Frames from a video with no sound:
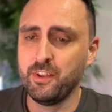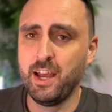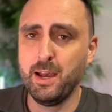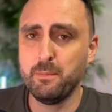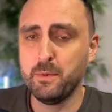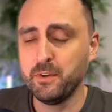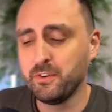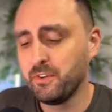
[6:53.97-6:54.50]
has
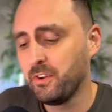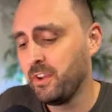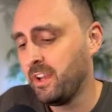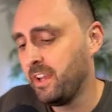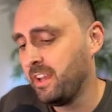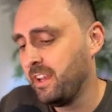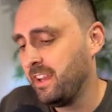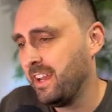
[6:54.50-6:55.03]
happened,
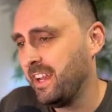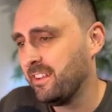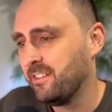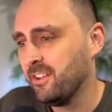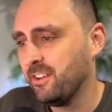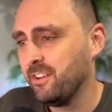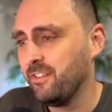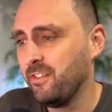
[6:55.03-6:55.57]
it's
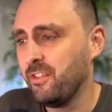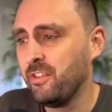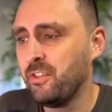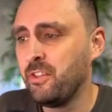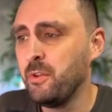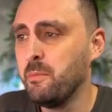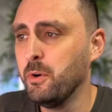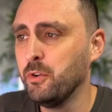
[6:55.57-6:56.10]
not
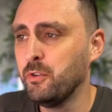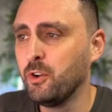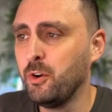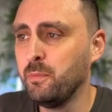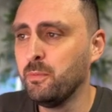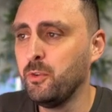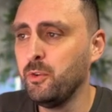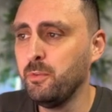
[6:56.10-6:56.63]
the most
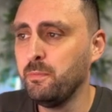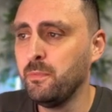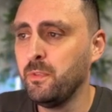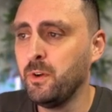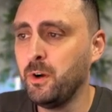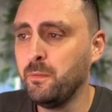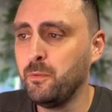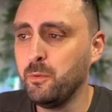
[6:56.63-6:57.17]

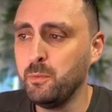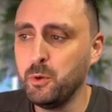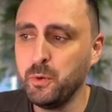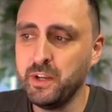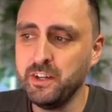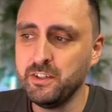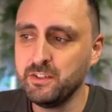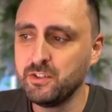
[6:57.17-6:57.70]

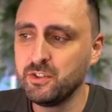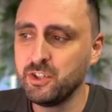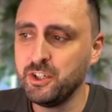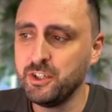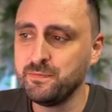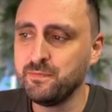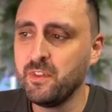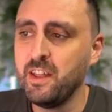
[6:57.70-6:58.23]
optimal in it.
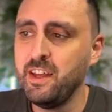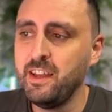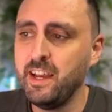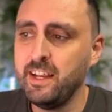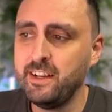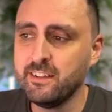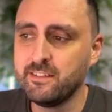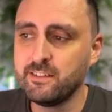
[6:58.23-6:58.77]
So
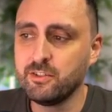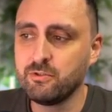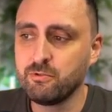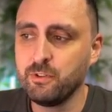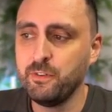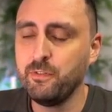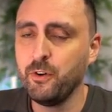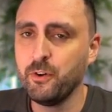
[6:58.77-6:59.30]
it does
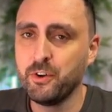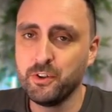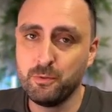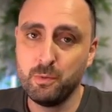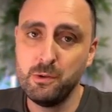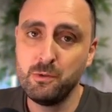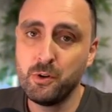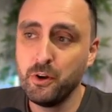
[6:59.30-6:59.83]
destroy
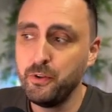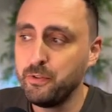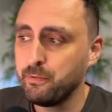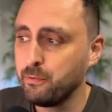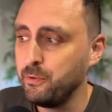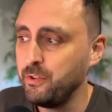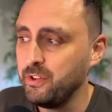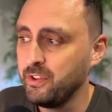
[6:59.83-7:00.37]
focus. We will go
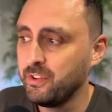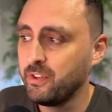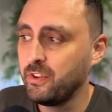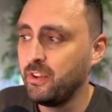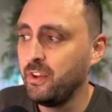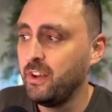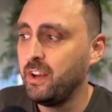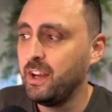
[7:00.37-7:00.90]
through this